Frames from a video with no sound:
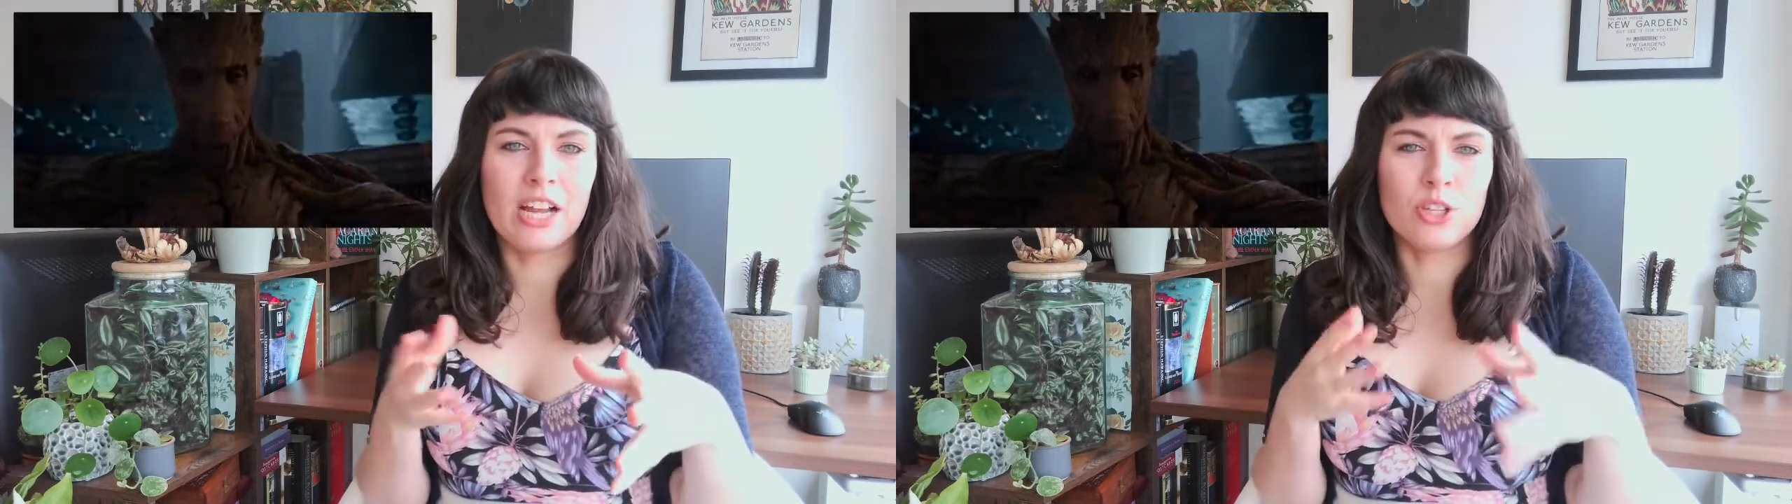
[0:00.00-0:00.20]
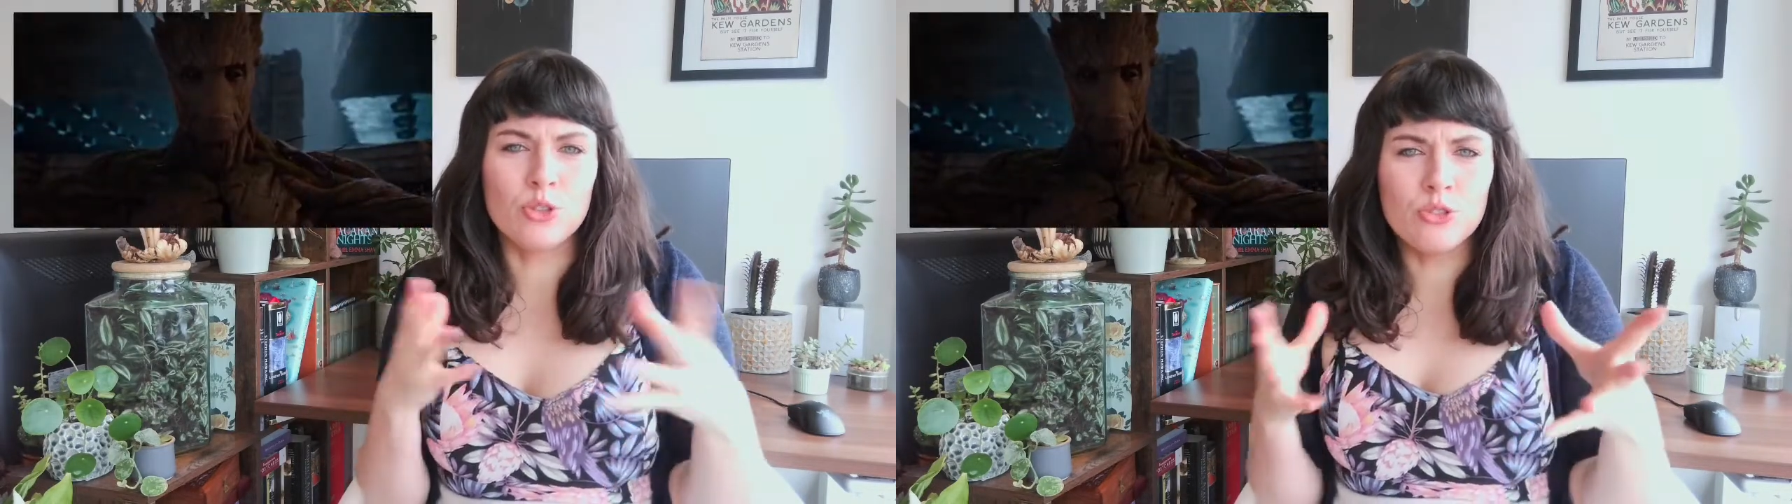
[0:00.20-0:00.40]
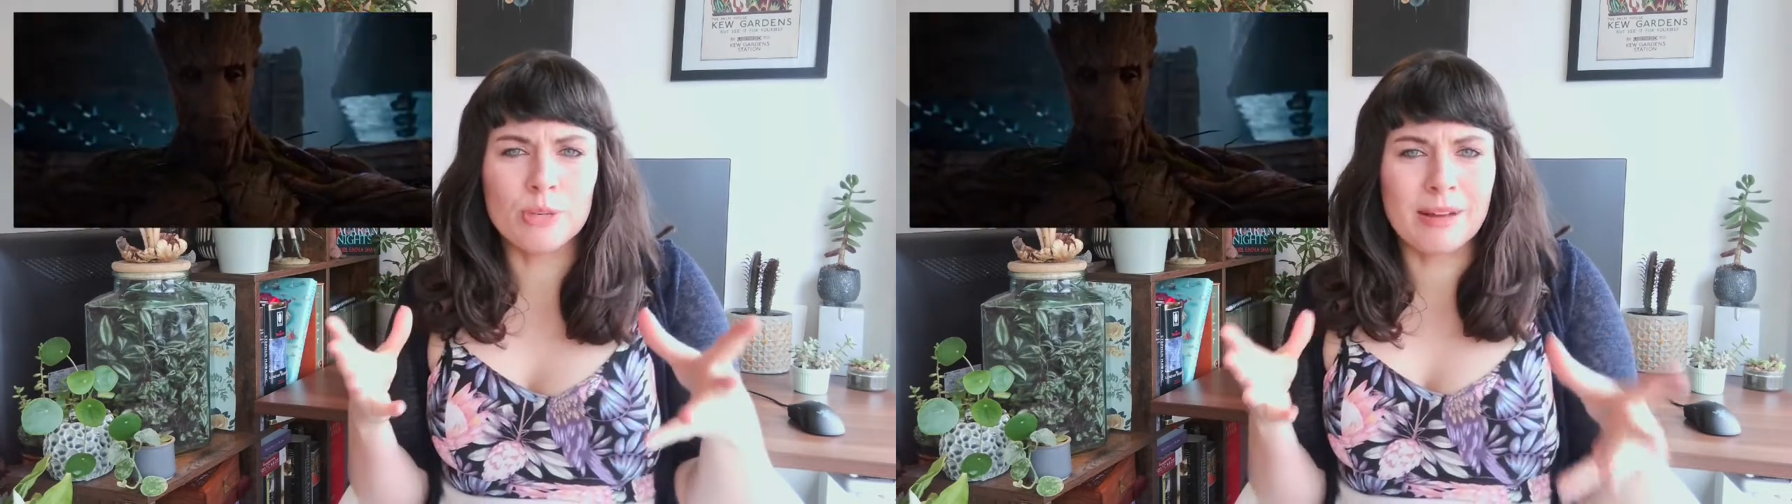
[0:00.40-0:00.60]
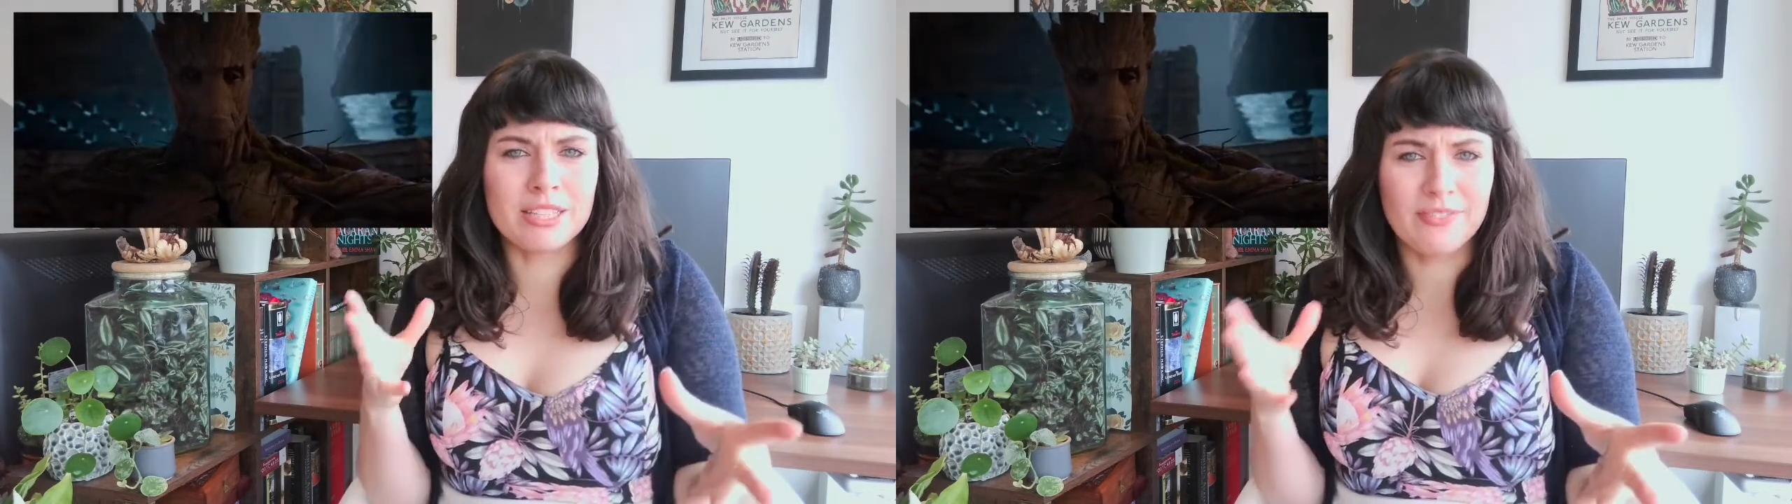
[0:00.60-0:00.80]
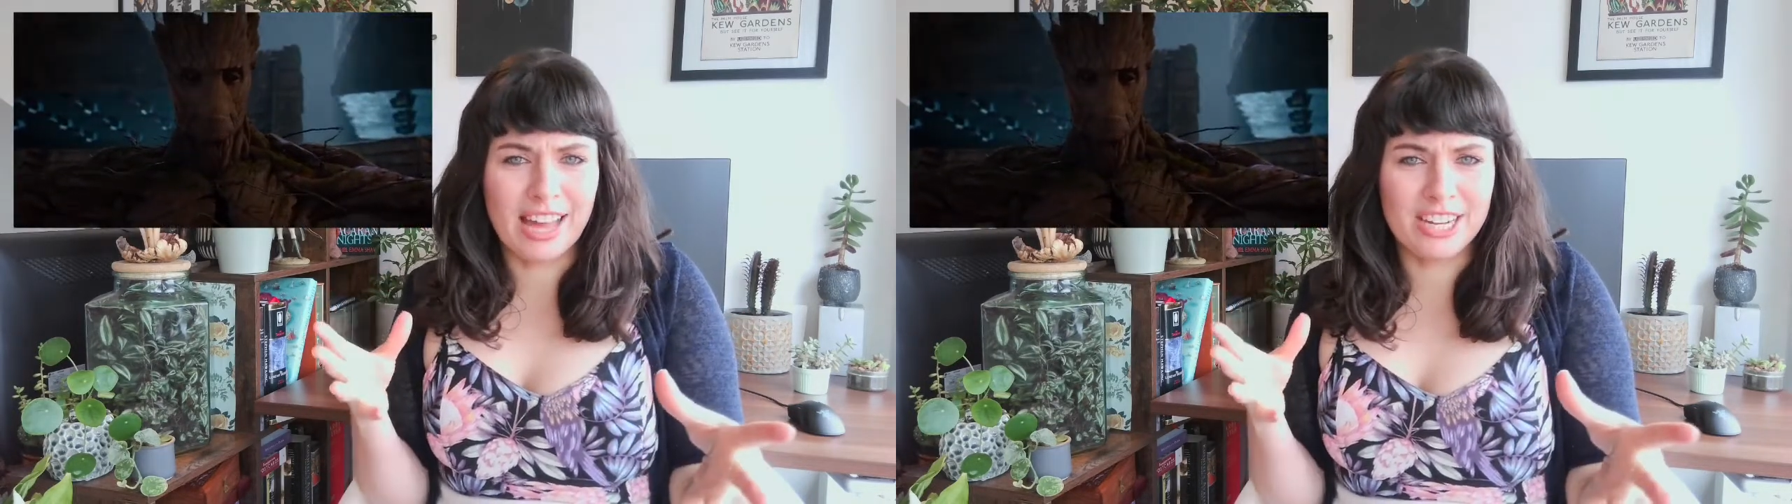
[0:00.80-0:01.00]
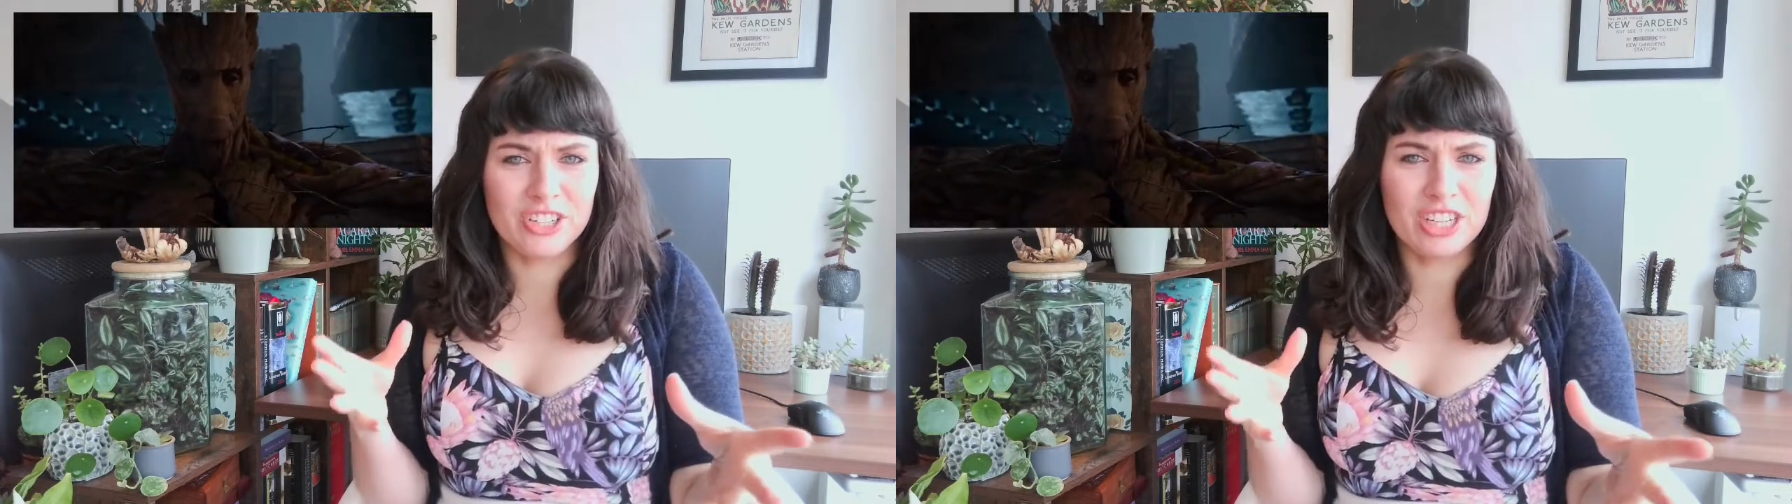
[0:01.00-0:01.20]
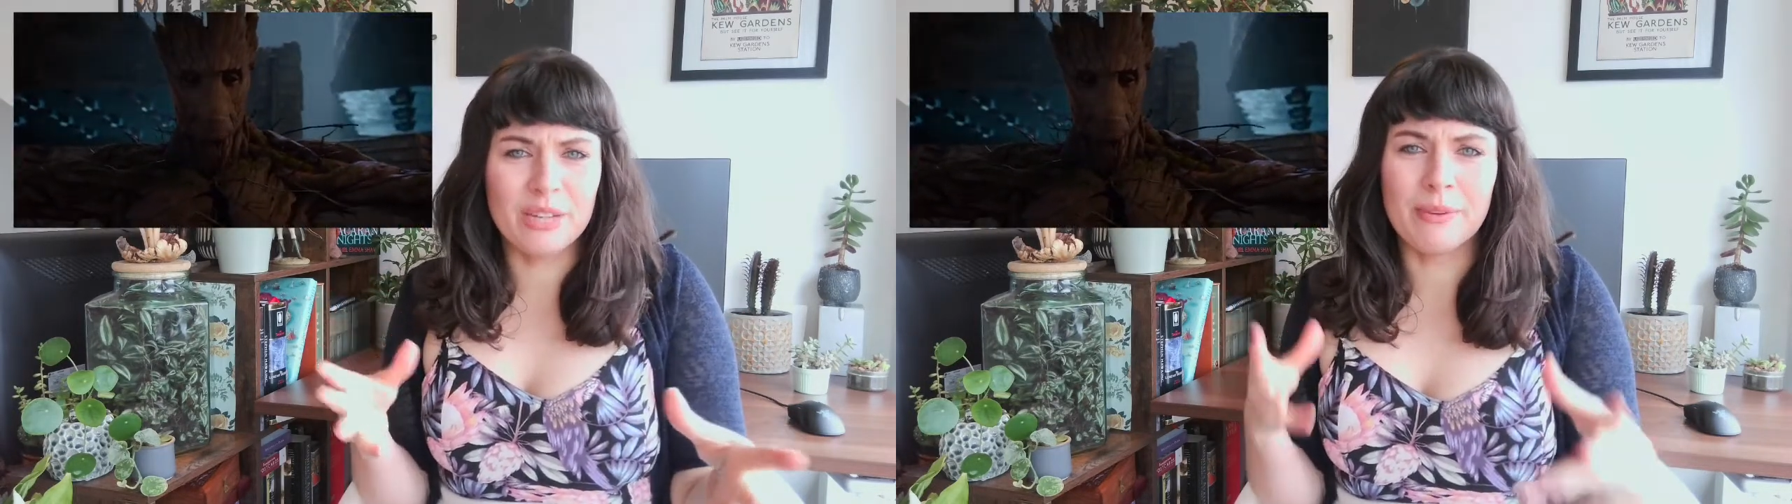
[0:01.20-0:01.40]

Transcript: huge amounts of energy